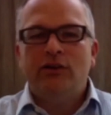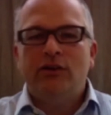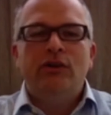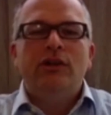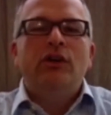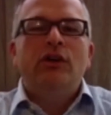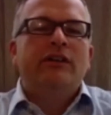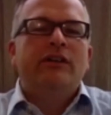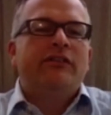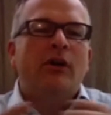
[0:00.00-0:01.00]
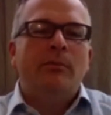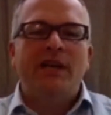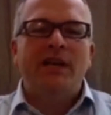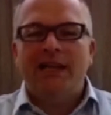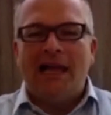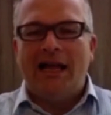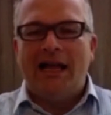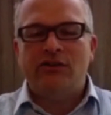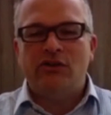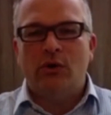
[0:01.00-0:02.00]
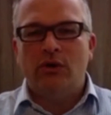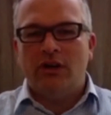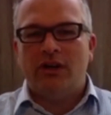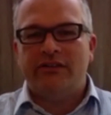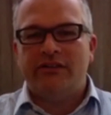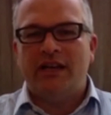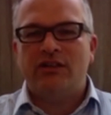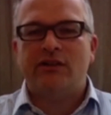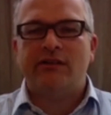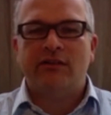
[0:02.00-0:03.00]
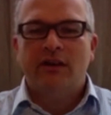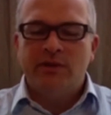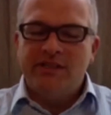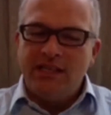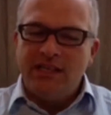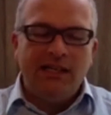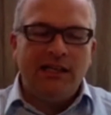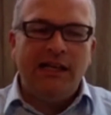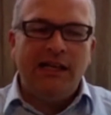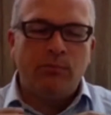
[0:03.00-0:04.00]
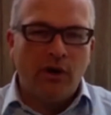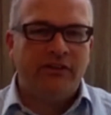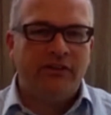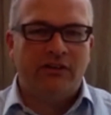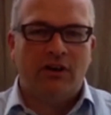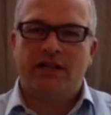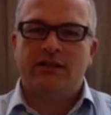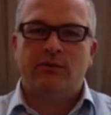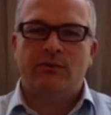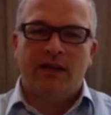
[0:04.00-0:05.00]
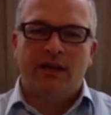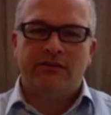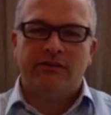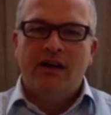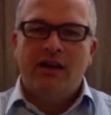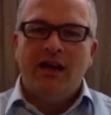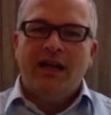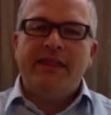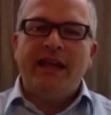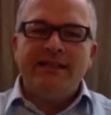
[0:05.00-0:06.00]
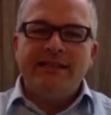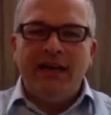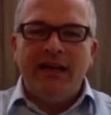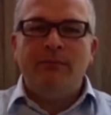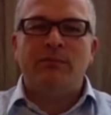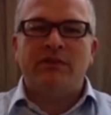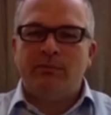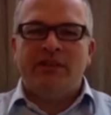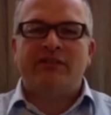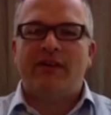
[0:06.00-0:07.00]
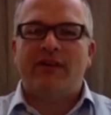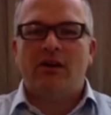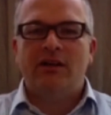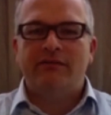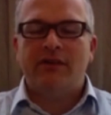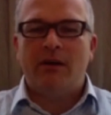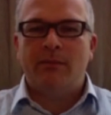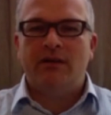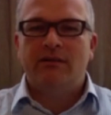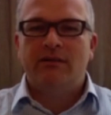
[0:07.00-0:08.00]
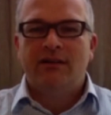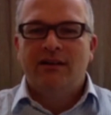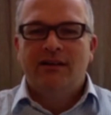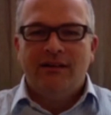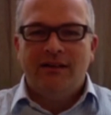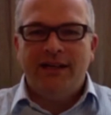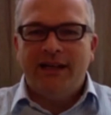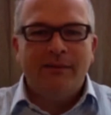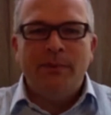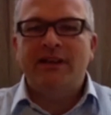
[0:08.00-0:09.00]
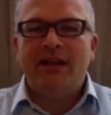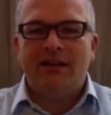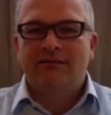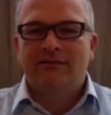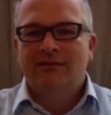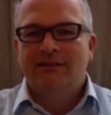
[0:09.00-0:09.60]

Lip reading: You look at so many large organizations, particularly process oriented ones, and they attempt to specify the whole environment. It can't be done.